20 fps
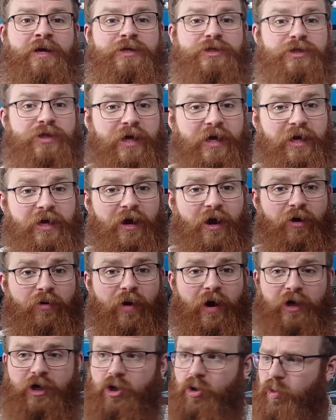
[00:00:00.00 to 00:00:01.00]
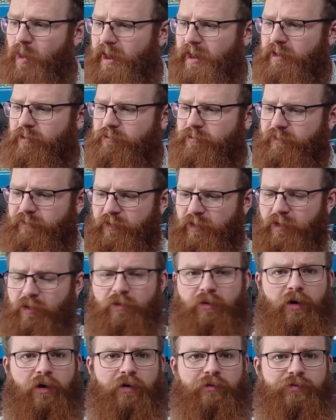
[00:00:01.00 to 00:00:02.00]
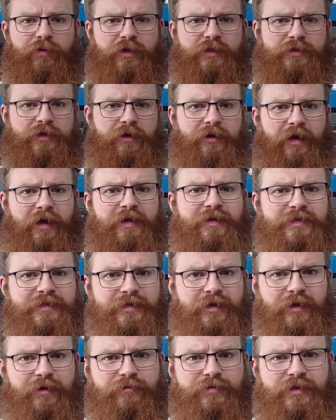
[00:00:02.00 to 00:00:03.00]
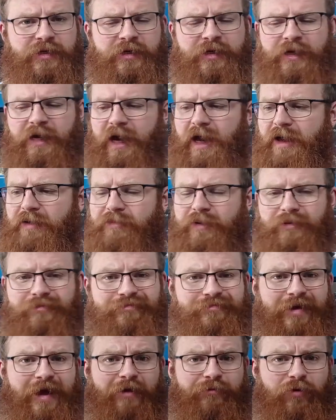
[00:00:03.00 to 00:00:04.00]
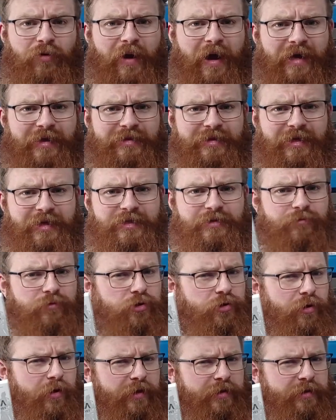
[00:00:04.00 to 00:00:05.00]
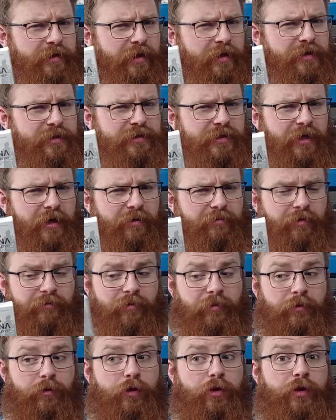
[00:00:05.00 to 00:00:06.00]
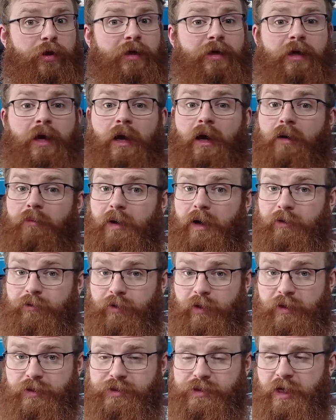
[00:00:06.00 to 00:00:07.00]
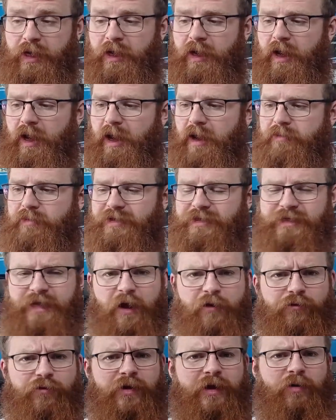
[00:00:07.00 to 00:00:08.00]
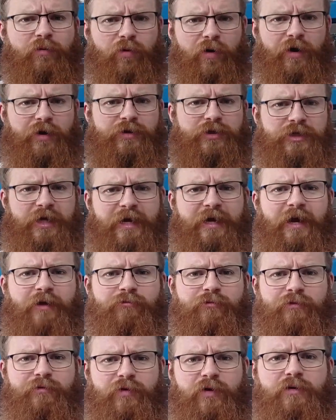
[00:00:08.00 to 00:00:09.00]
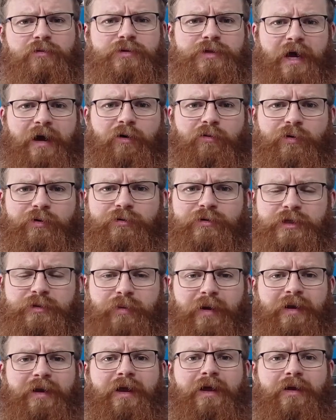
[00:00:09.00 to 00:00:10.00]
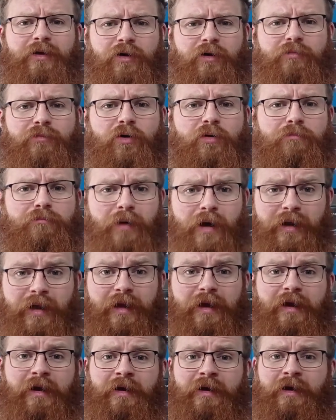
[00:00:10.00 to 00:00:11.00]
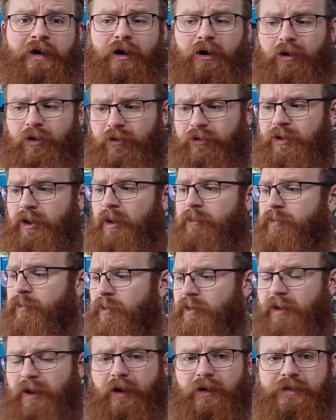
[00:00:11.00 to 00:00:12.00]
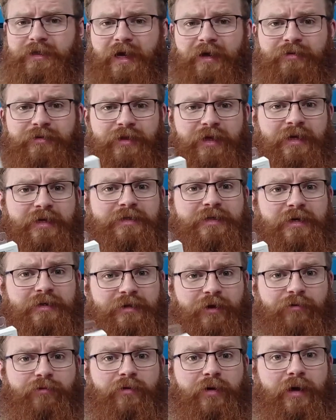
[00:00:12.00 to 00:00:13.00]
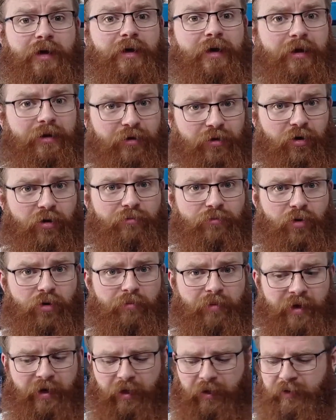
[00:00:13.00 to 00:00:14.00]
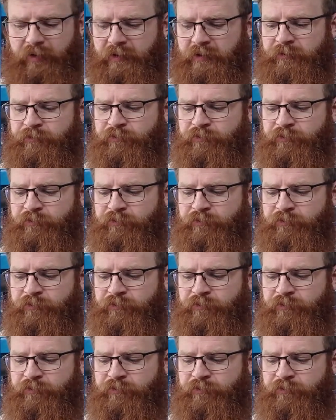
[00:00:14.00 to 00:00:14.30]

So there you go, a quick review of the Katana inner sleeves. Um, have you had these? Have you tried these? Um, have you been thinking about these? Um, definitely worth checking reviews out when you're spending a lot more money on a product, and these are definitely a lot more money.